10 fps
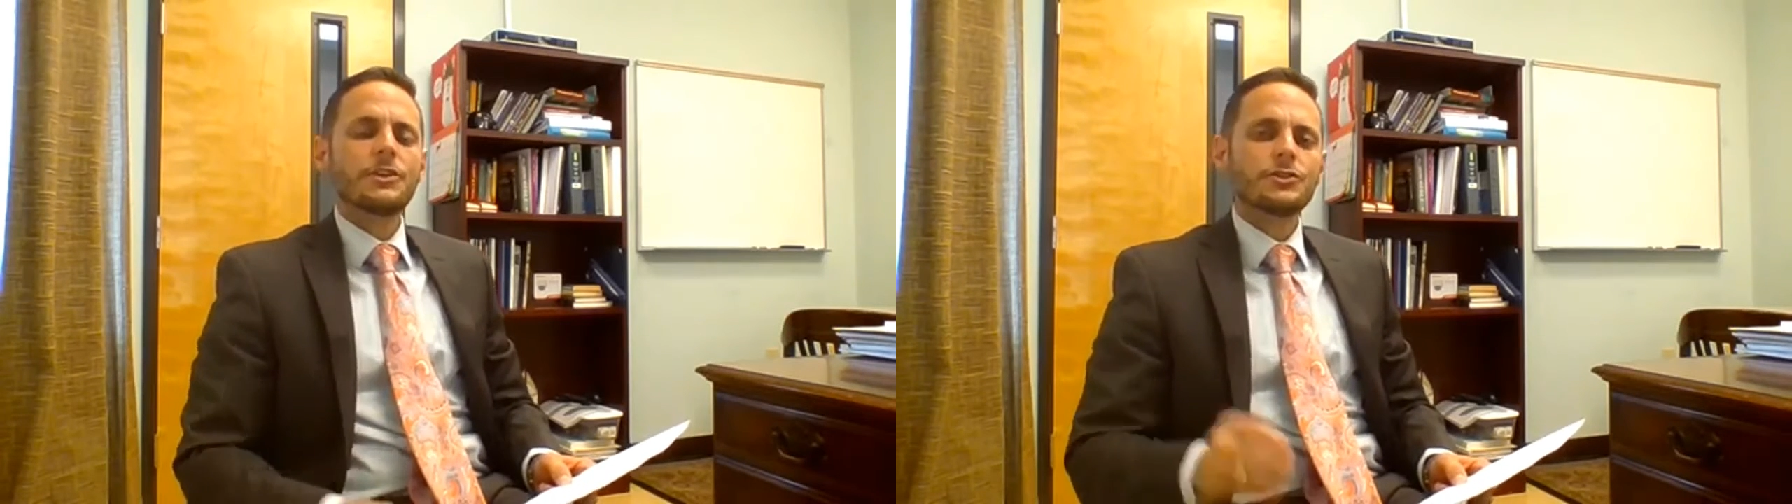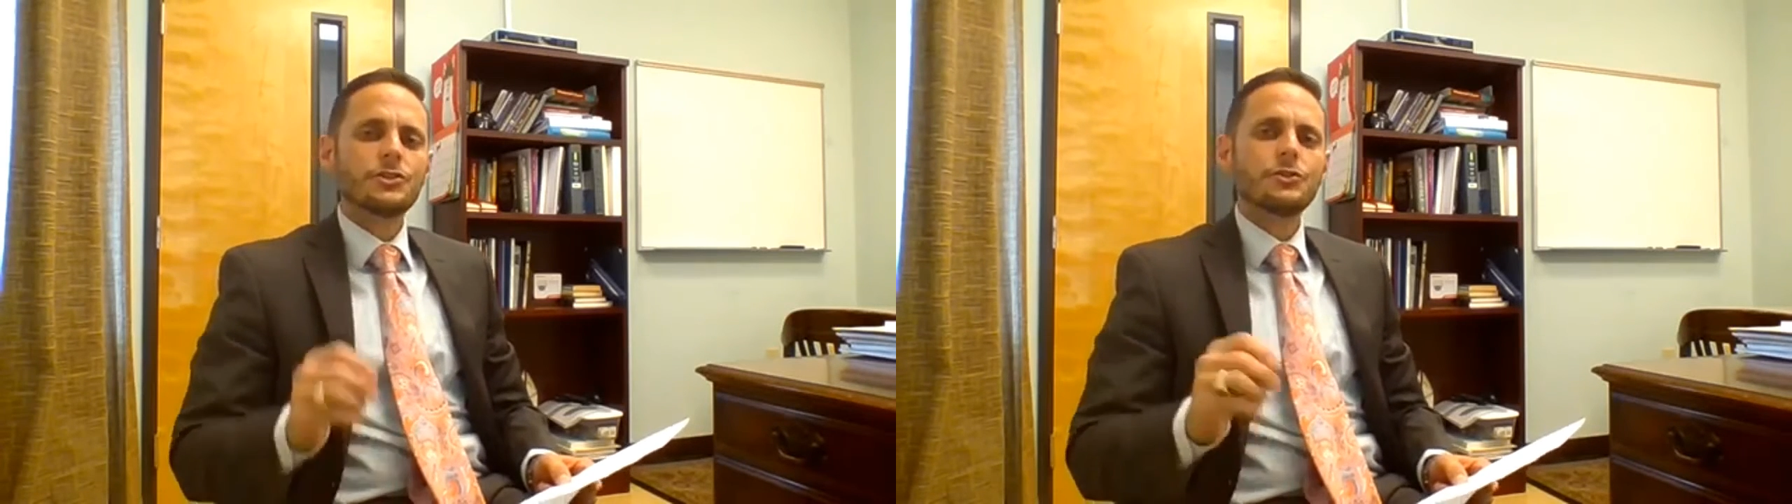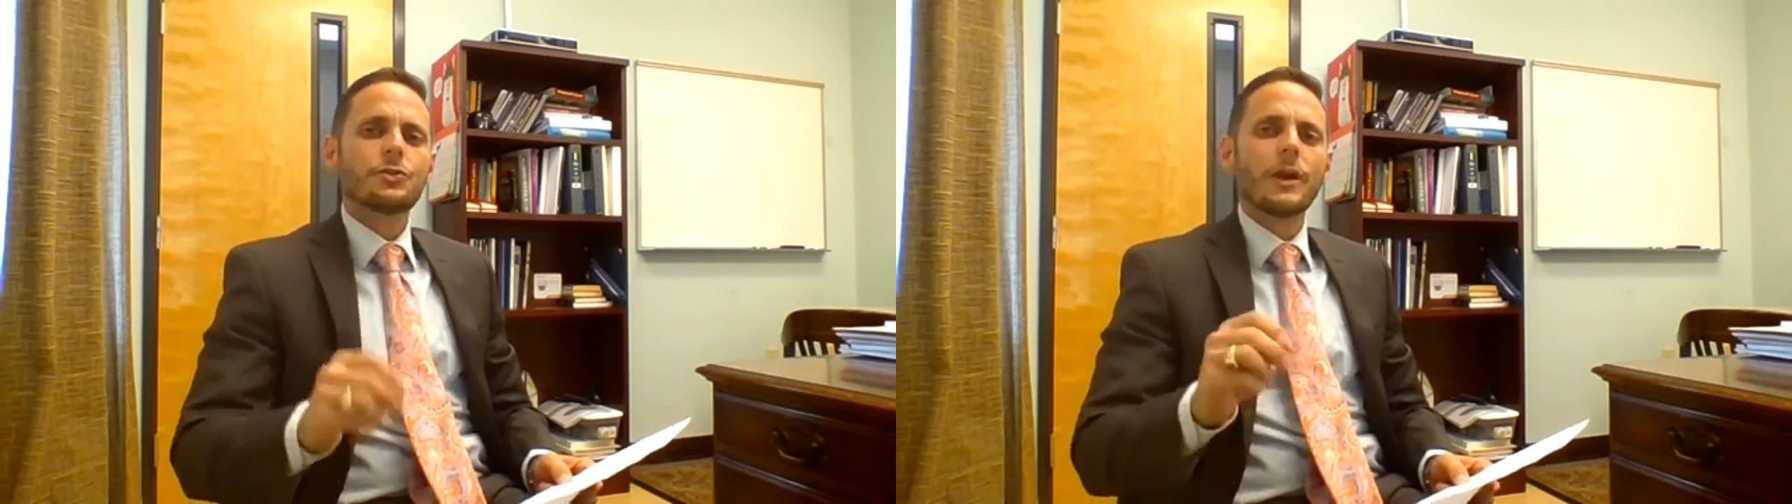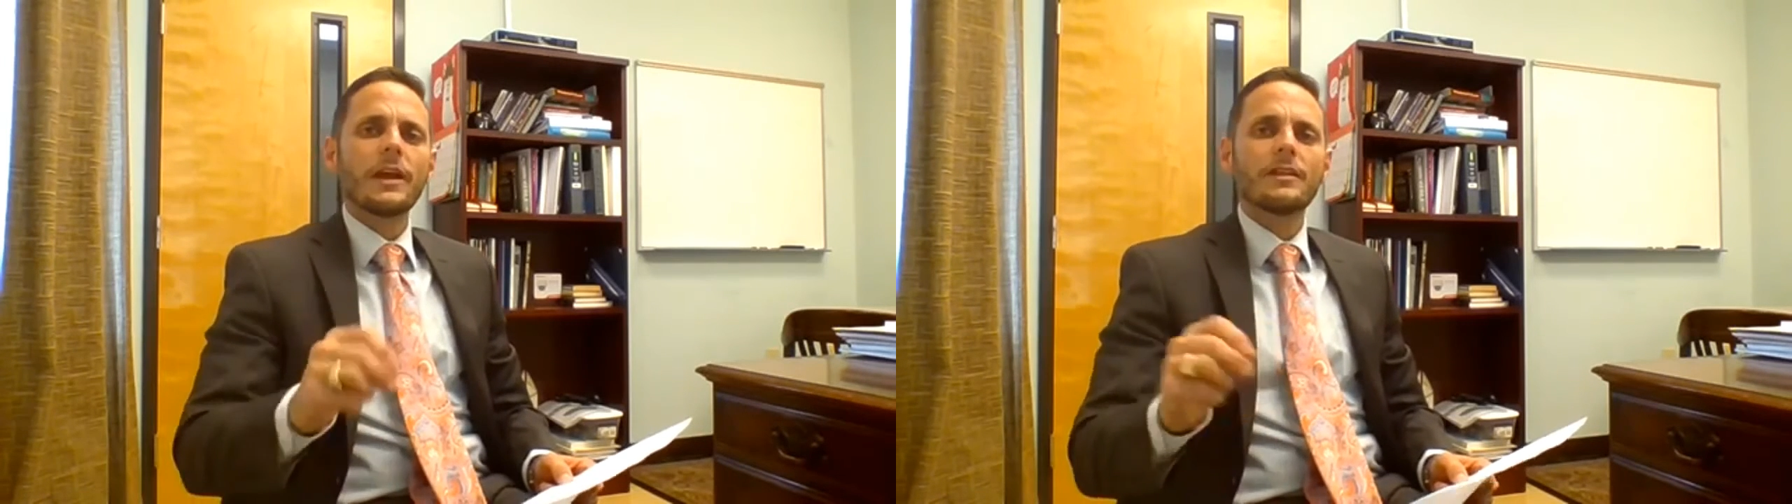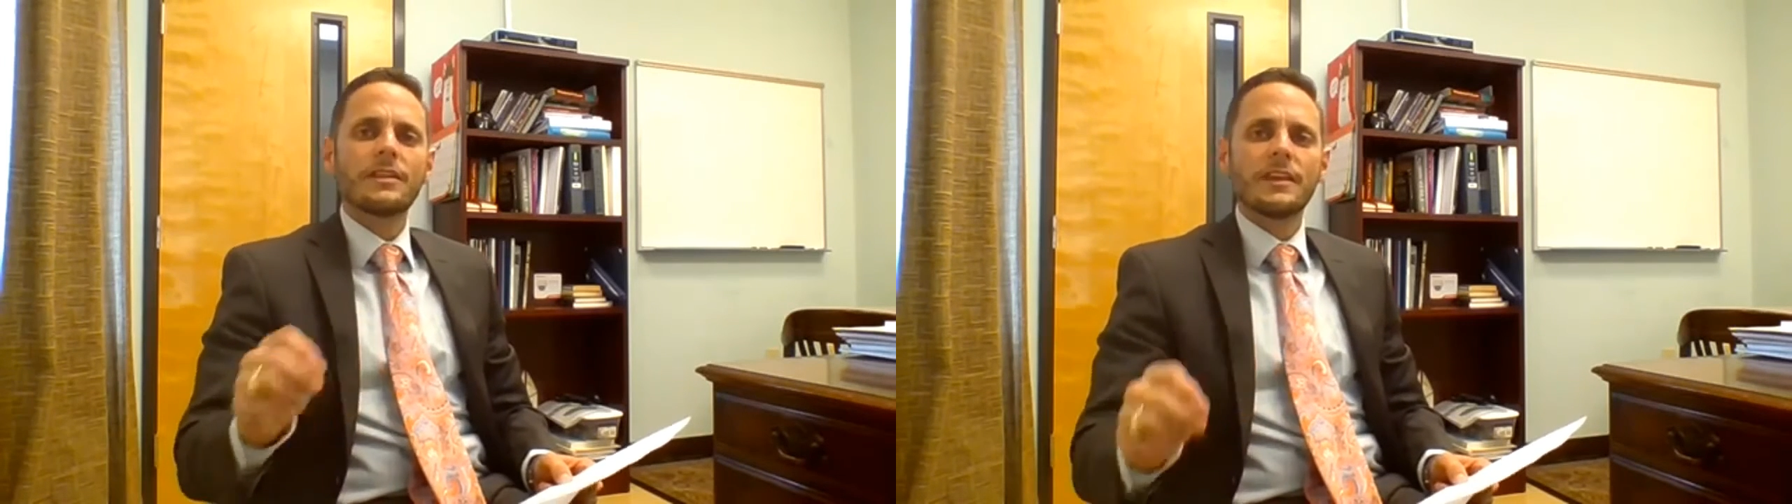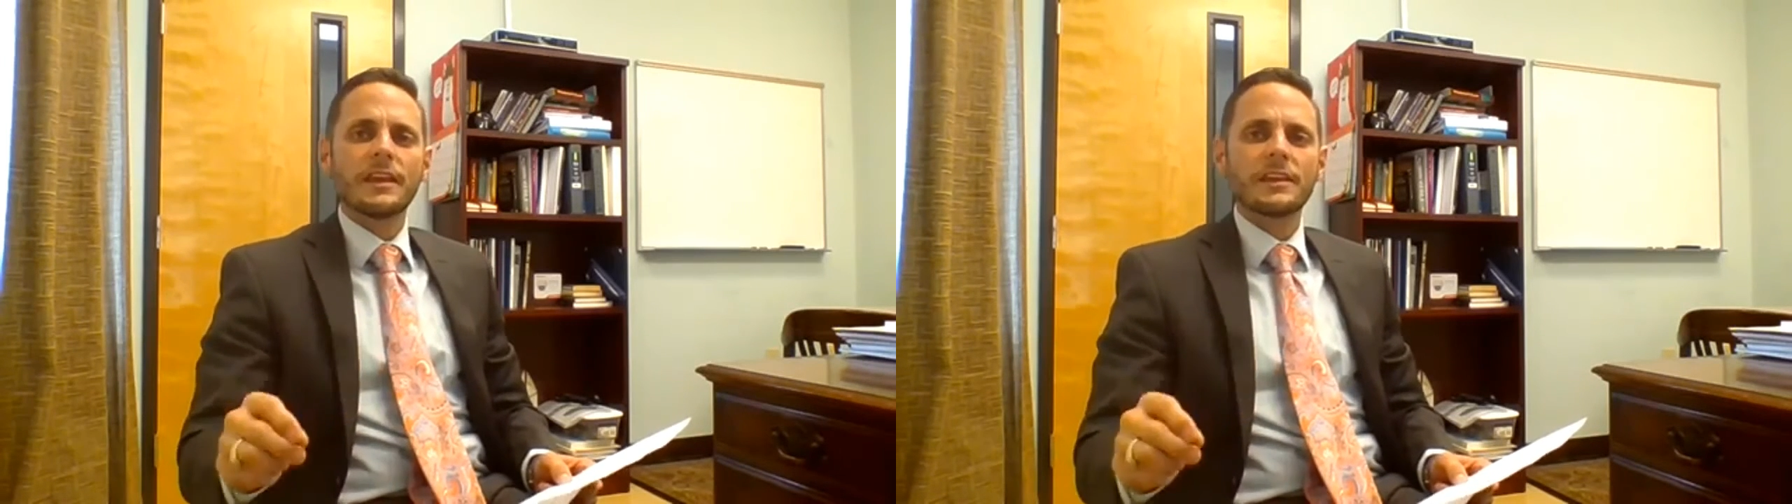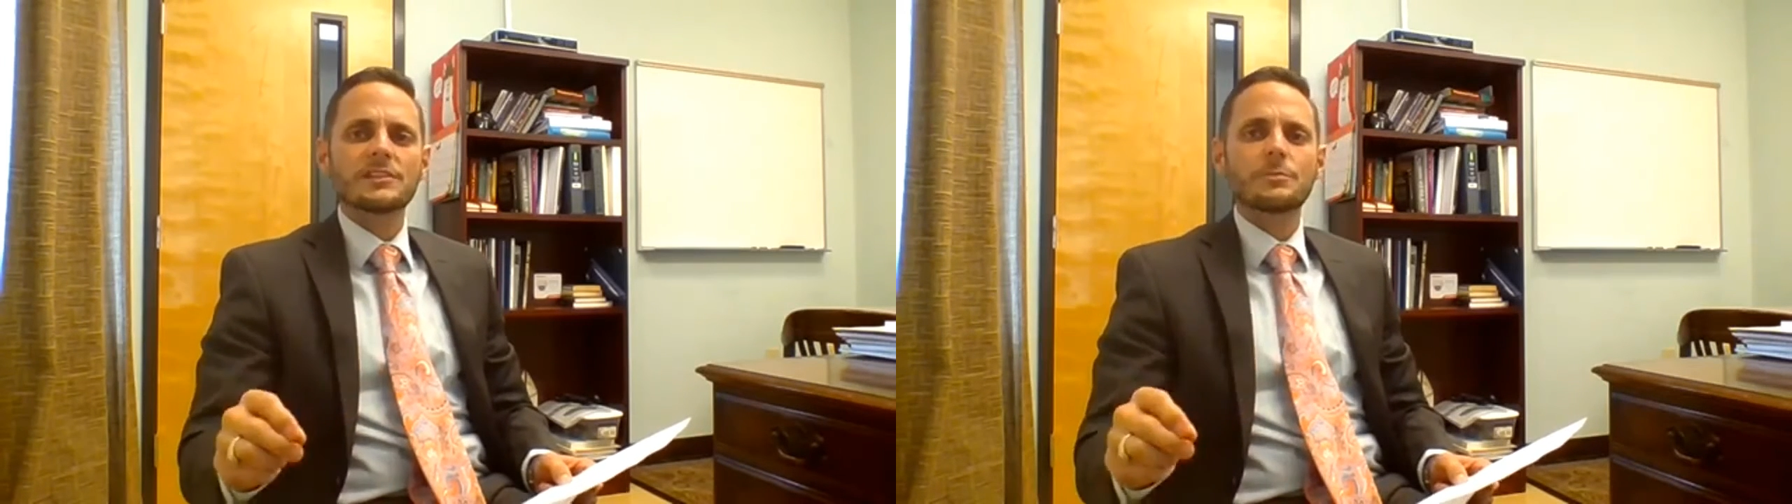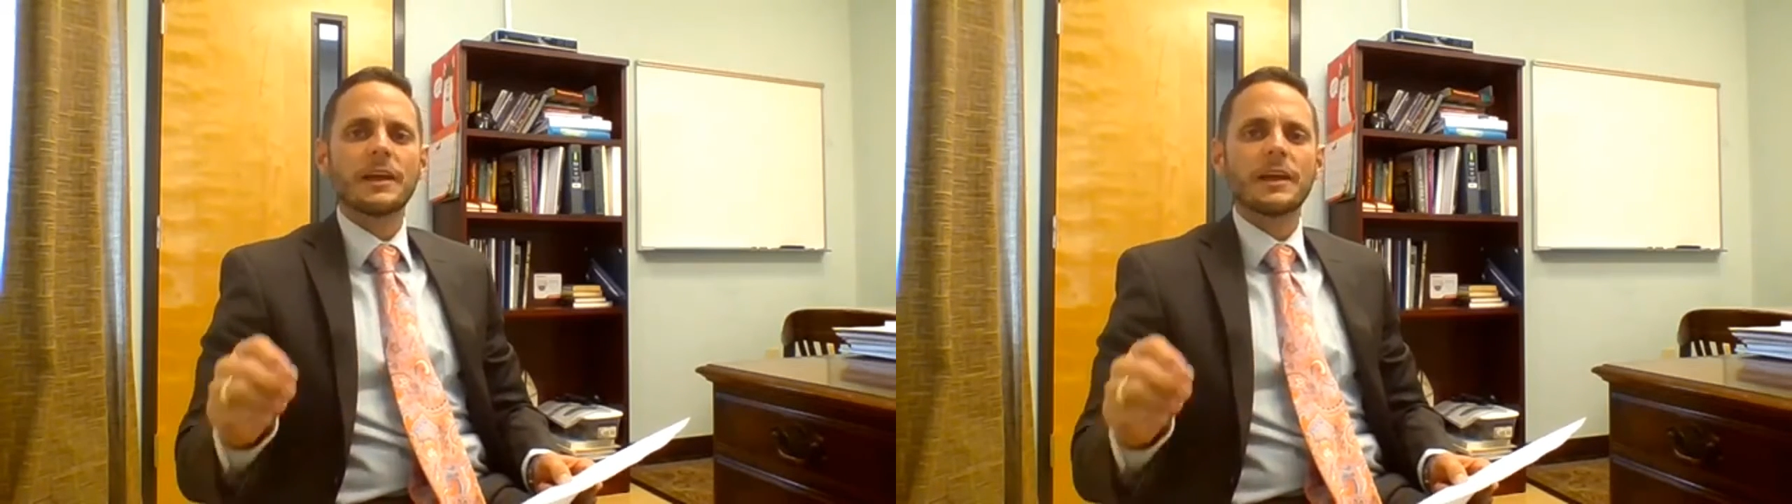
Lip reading: You do great things